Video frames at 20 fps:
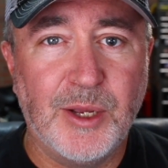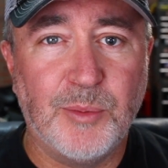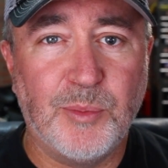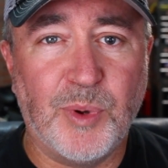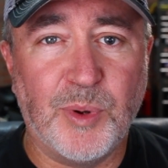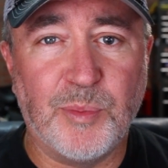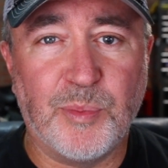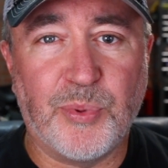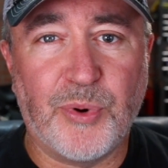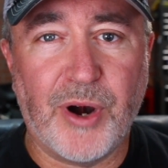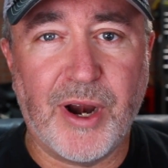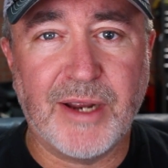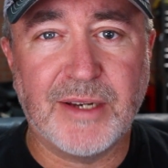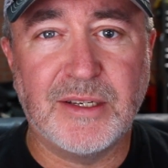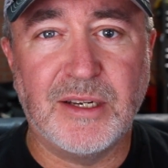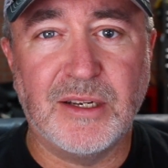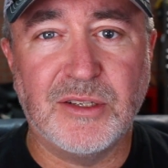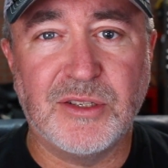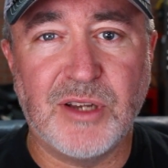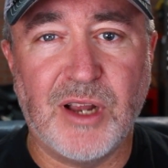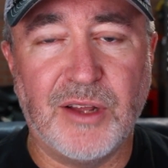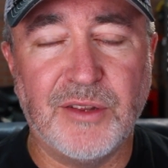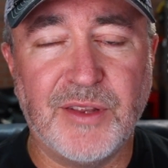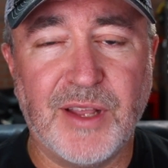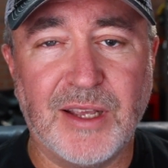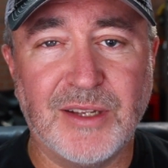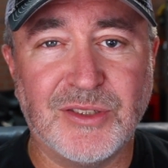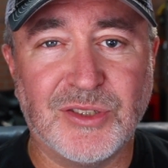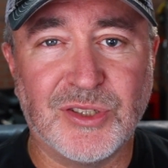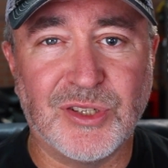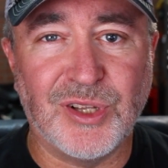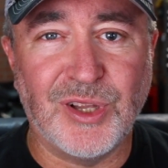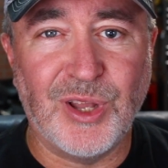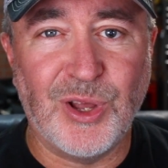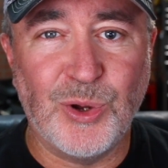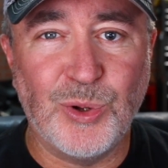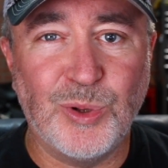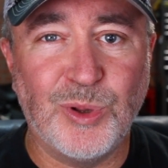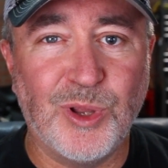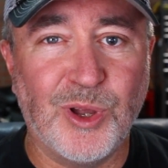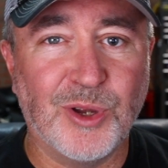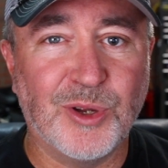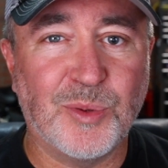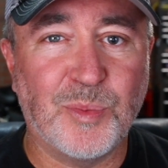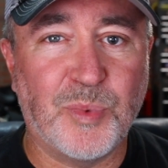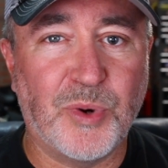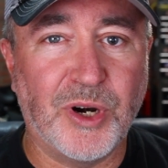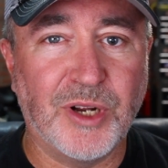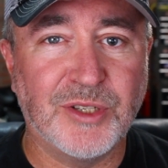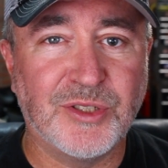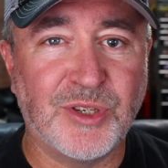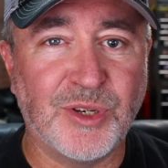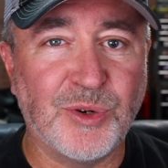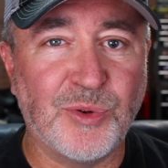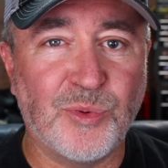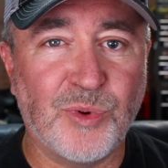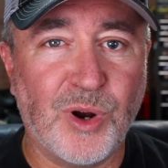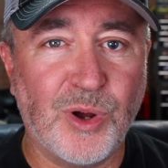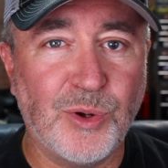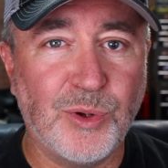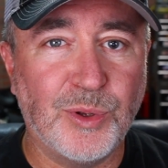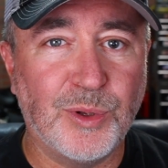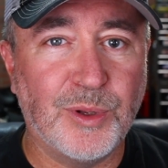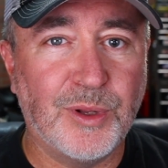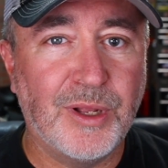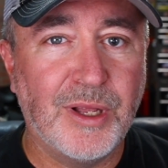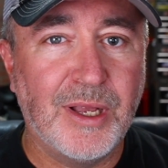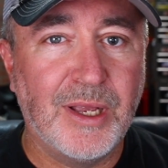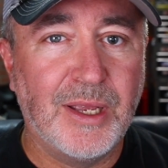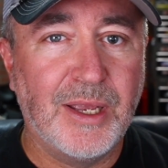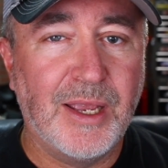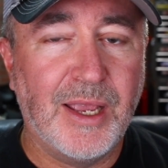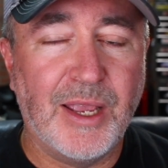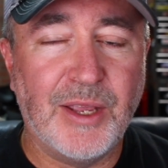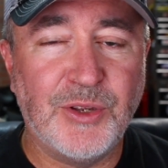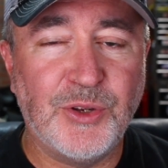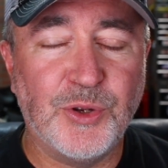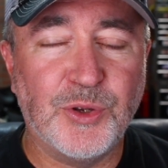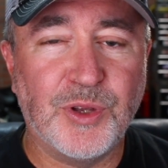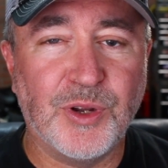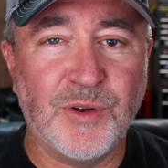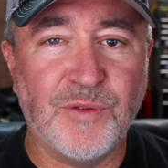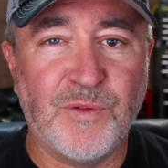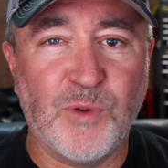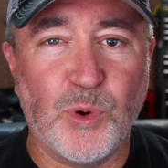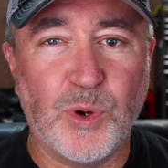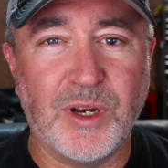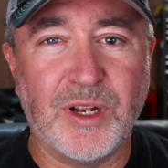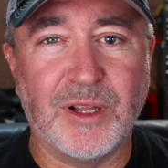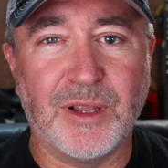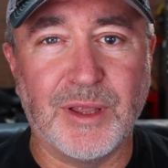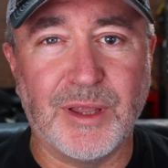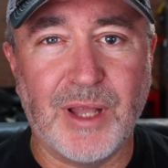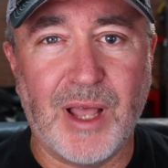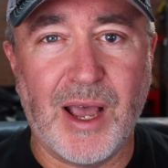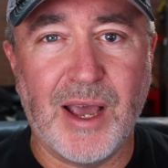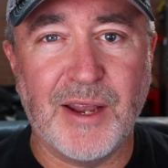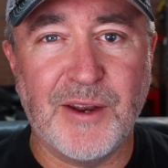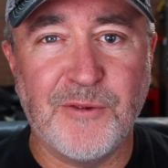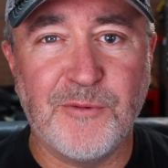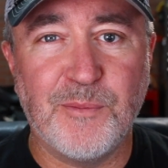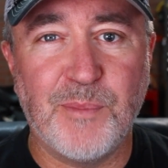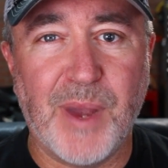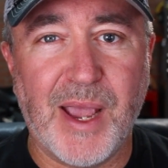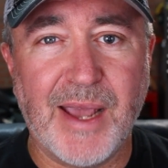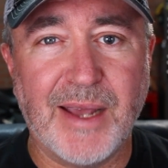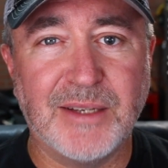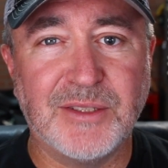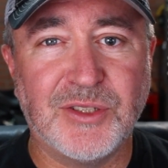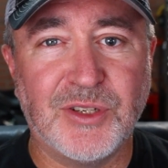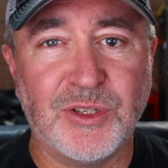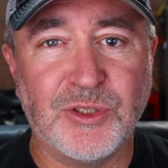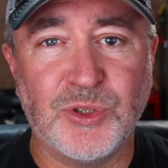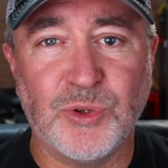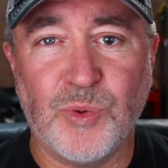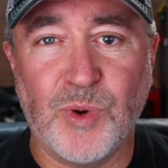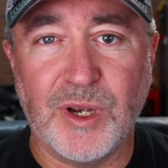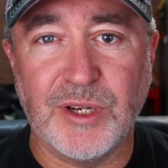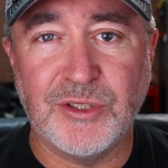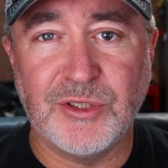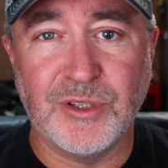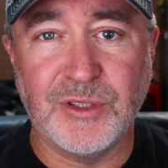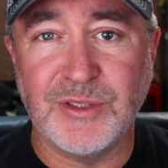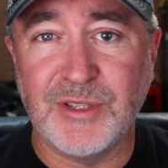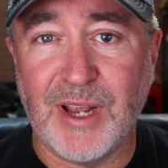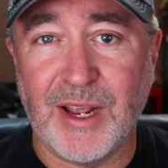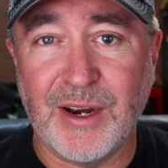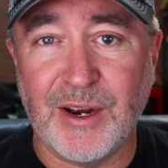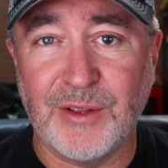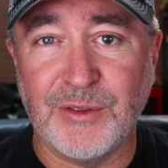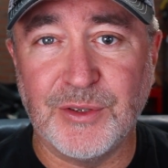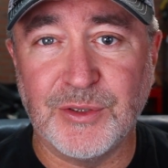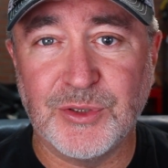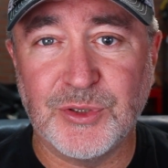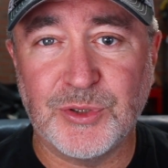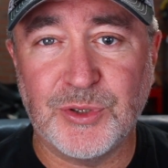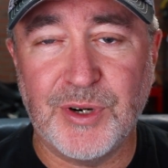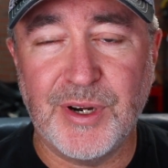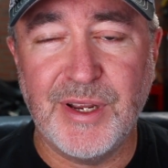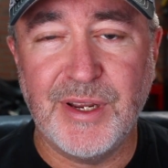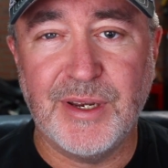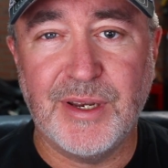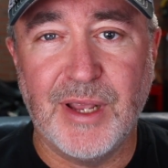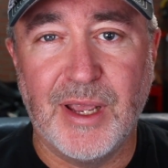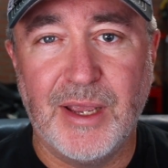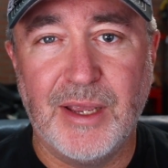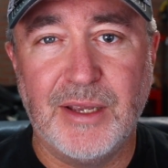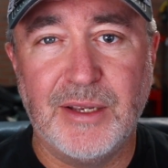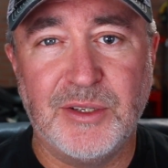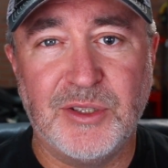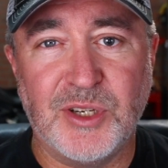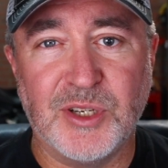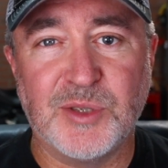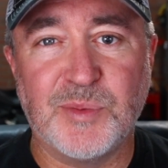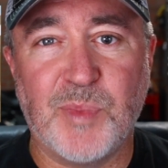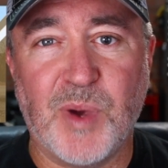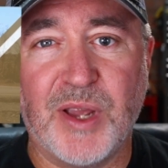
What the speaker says: But practice on that slow look, press, and roll, and you can avoid a lot of bad situations out on the street just